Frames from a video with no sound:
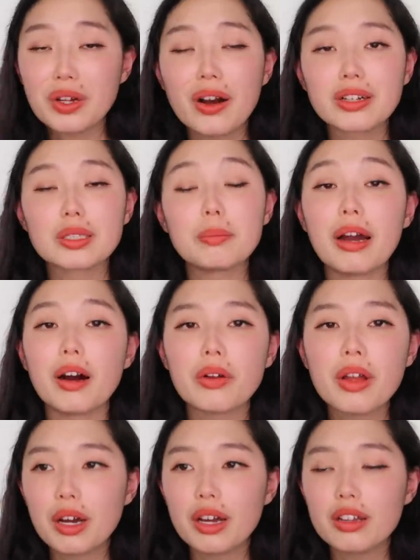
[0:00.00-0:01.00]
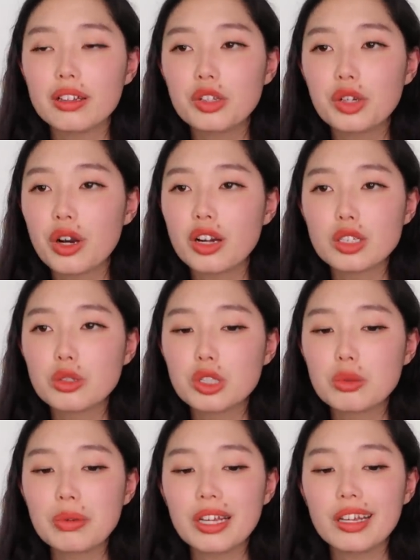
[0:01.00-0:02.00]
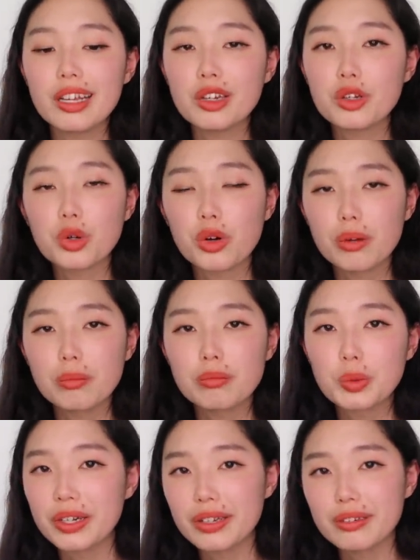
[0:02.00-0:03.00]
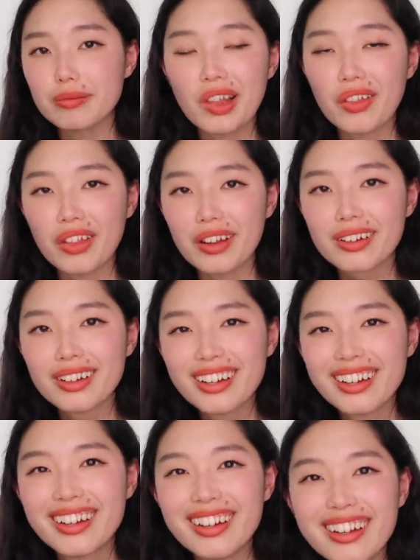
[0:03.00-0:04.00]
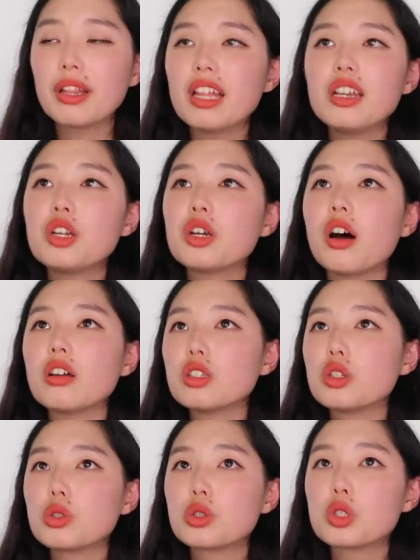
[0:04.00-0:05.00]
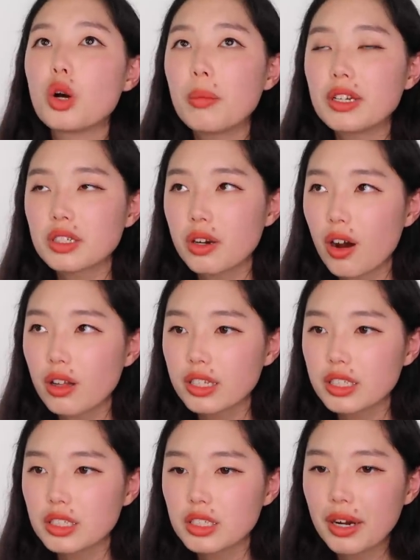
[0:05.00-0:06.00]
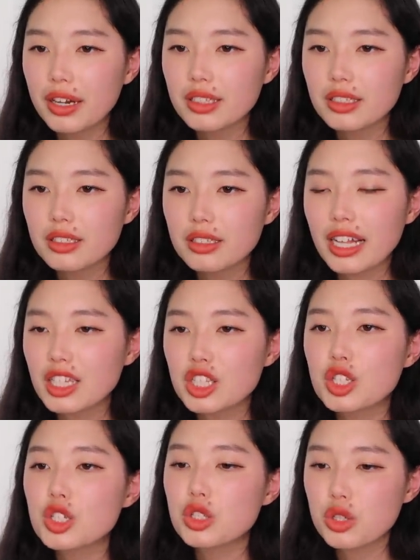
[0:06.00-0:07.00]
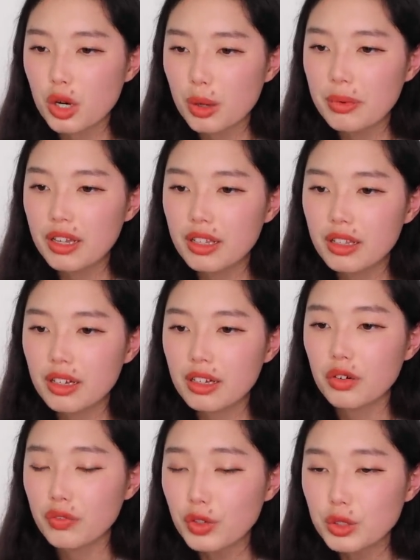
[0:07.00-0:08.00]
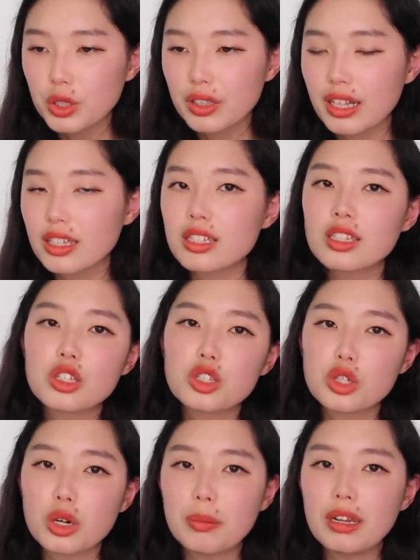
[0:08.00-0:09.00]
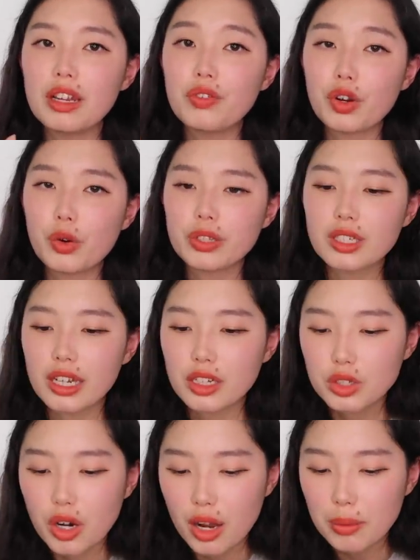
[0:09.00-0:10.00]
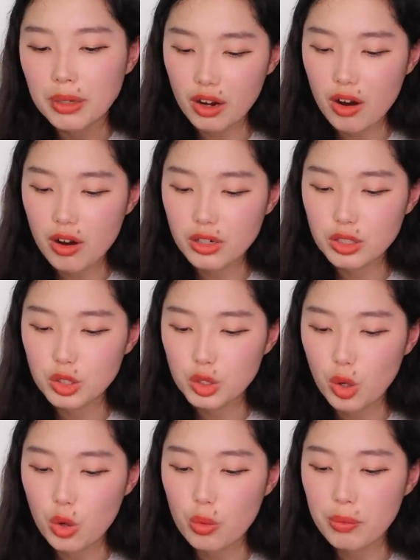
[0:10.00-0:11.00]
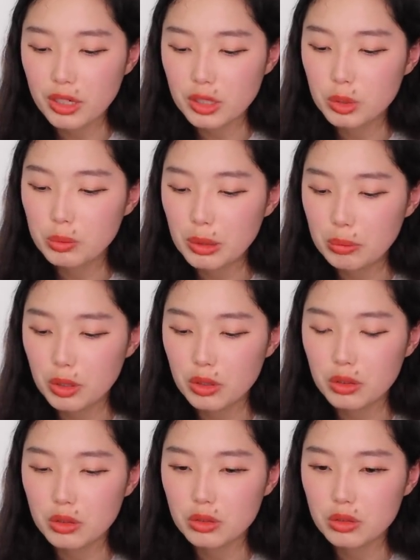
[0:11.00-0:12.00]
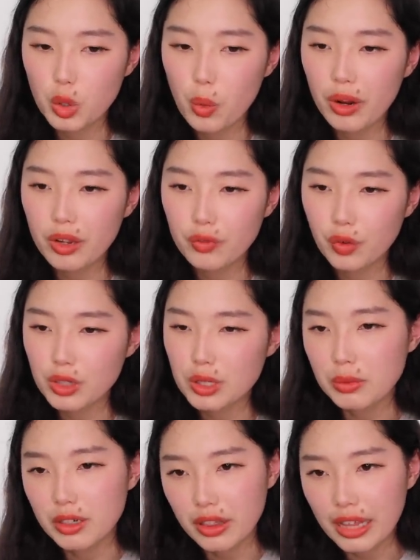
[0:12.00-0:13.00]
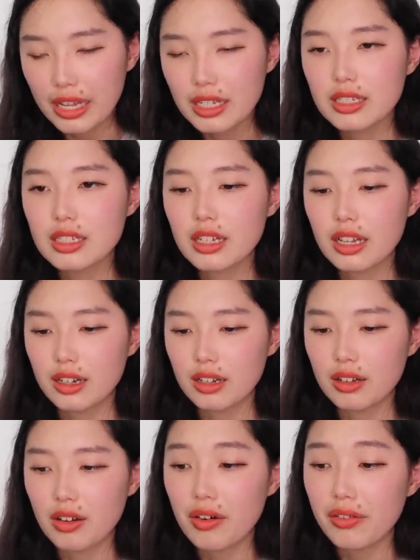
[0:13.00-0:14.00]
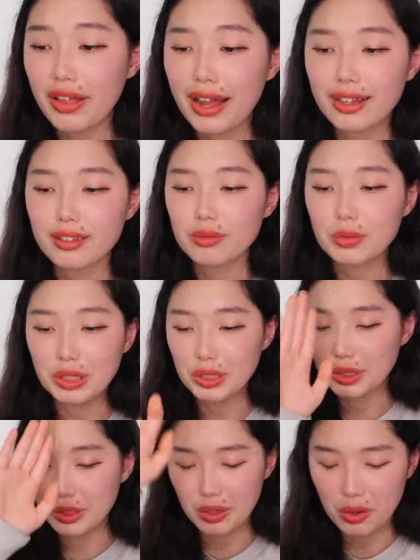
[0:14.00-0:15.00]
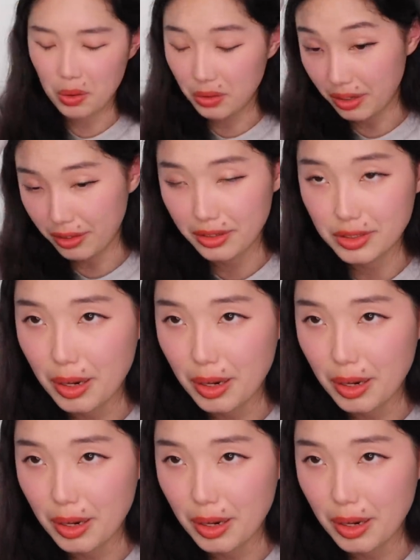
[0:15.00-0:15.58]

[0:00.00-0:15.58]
talks about, but you could also just be in your dorm doing nothing. But then you could also do so much in college, but that doesn't determine your future. That doesn't determine if you're going to get a job. There are so much people going for similar things and all that, which is a whole nother